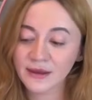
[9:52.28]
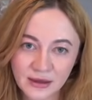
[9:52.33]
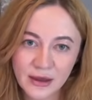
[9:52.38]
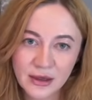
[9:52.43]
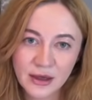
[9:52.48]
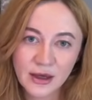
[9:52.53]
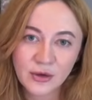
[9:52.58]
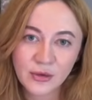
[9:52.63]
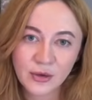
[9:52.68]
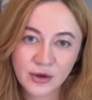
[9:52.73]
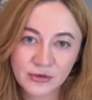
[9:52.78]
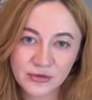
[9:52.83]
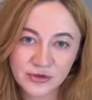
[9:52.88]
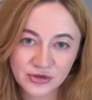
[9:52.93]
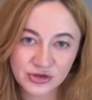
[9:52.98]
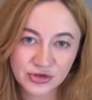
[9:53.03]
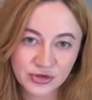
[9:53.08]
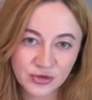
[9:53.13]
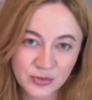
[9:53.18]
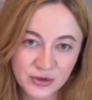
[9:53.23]
Another one of the
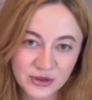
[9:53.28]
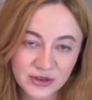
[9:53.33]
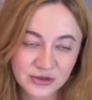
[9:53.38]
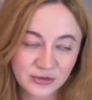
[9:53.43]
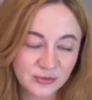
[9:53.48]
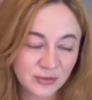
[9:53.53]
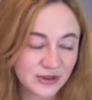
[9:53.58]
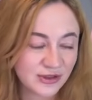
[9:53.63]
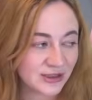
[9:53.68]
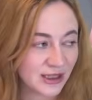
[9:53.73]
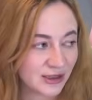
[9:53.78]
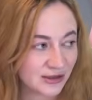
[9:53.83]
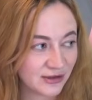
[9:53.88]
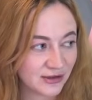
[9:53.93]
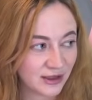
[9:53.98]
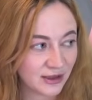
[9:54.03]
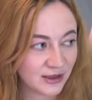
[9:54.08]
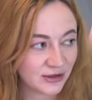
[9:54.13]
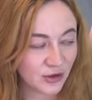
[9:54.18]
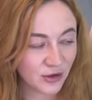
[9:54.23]
stupidest mistakes
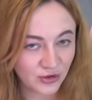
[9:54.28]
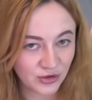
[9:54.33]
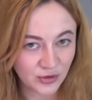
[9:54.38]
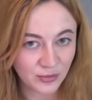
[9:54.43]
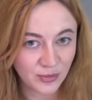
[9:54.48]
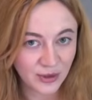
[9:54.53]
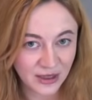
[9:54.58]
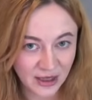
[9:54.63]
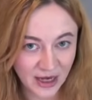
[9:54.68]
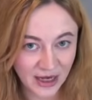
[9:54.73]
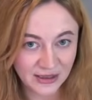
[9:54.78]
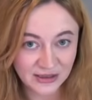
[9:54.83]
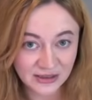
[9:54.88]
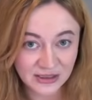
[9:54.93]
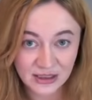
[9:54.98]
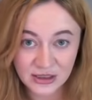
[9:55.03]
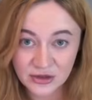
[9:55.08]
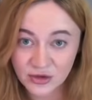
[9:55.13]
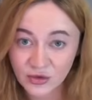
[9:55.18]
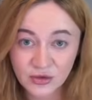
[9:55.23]
that is also made, I
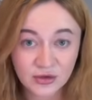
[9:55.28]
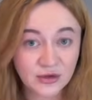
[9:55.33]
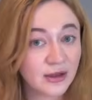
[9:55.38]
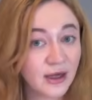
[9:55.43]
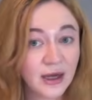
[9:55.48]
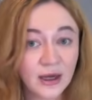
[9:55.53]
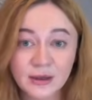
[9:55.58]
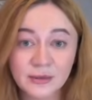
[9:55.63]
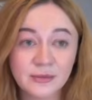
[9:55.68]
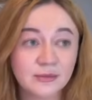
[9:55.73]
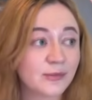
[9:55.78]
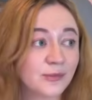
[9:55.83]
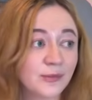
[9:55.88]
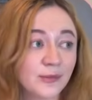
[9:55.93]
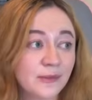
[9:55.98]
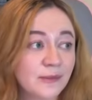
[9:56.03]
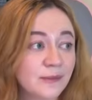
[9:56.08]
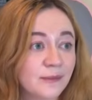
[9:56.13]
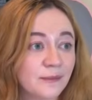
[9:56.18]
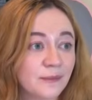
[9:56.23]
see it all the time.
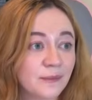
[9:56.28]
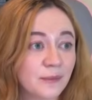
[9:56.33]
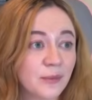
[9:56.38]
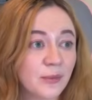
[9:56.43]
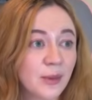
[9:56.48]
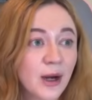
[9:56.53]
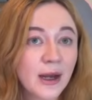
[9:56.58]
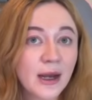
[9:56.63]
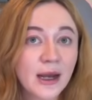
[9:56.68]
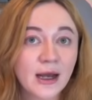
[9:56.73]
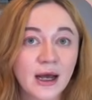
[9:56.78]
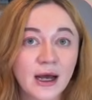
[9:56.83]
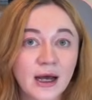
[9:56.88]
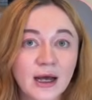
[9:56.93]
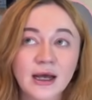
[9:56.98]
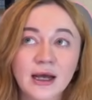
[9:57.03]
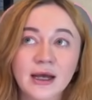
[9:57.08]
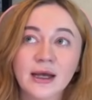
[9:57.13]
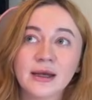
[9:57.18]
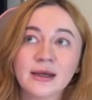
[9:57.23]
Well,
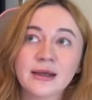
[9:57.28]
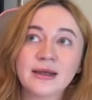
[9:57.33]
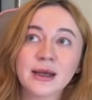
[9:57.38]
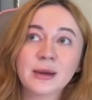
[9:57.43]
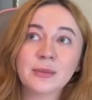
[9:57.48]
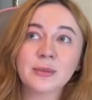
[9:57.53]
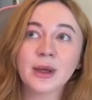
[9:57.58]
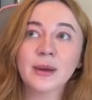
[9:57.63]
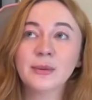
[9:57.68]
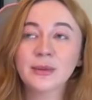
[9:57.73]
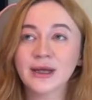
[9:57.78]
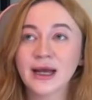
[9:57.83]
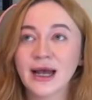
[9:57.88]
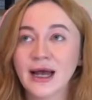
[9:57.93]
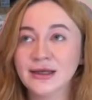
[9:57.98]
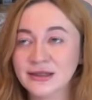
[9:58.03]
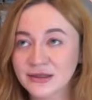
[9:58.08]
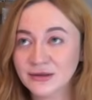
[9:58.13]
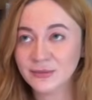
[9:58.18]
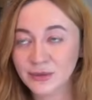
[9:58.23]
there probably
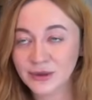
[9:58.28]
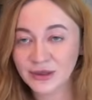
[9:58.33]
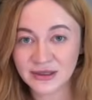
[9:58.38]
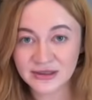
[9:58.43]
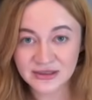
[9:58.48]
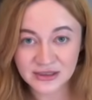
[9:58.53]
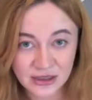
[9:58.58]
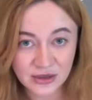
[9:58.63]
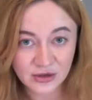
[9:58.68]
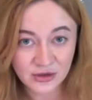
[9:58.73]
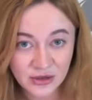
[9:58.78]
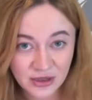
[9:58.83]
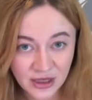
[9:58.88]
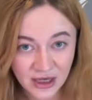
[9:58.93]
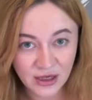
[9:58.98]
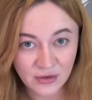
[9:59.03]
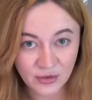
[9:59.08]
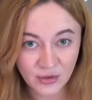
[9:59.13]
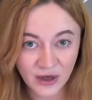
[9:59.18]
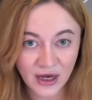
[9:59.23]
hasn't been a single
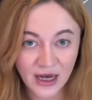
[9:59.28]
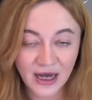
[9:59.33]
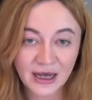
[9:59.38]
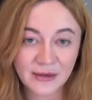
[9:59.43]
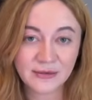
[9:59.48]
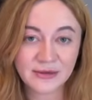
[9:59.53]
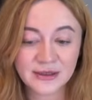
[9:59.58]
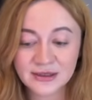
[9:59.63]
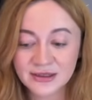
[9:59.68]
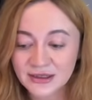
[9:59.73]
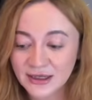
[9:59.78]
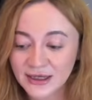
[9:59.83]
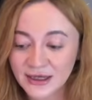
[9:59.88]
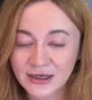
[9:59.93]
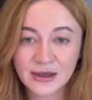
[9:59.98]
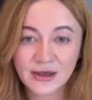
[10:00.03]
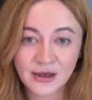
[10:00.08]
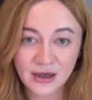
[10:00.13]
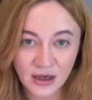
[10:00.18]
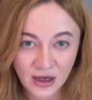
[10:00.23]
day where I haven't
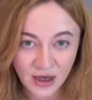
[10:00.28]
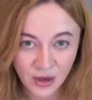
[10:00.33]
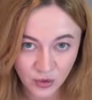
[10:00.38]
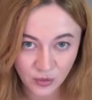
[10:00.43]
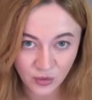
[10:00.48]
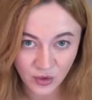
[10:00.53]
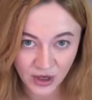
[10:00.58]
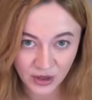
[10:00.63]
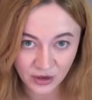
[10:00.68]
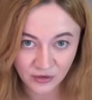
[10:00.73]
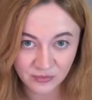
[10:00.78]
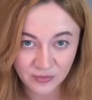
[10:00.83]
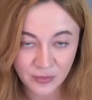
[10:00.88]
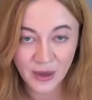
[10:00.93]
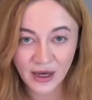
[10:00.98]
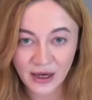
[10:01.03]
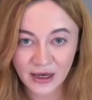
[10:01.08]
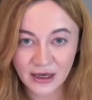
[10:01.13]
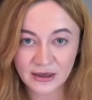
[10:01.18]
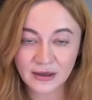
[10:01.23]
seen one of
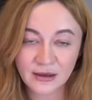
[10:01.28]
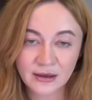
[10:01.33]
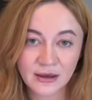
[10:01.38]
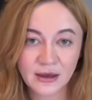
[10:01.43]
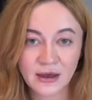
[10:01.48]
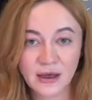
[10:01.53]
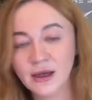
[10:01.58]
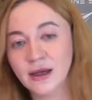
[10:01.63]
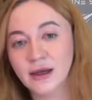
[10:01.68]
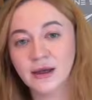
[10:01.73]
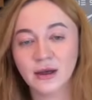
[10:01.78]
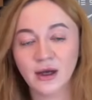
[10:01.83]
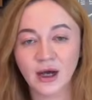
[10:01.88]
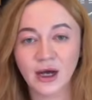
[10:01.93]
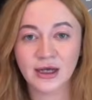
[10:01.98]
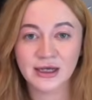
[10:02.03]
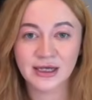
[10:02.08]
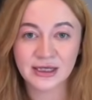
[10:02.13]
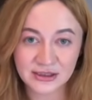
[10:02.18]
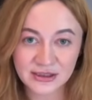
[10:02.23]
my
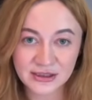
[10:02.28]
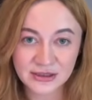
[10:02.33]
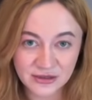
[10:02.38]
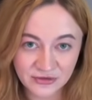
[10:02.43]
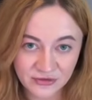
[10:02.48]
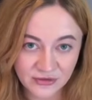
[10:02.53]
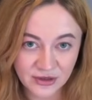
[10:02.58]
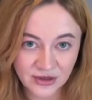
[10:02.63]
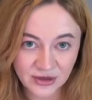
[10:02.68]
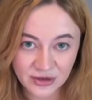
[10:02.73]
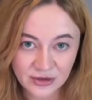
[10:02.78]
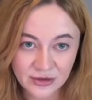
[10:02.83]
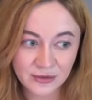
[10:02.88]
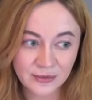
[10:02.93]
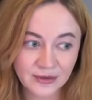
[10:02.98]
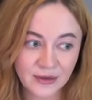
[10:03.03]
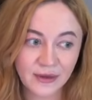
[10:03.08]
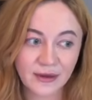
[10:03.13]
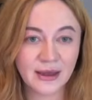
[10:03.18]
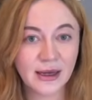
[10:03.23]
colleagues in the field,
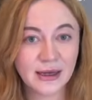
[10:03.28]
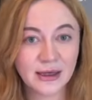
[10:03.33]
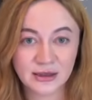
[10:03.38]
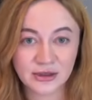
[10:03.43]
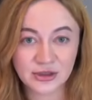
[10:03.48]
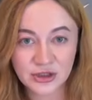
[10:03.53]
and in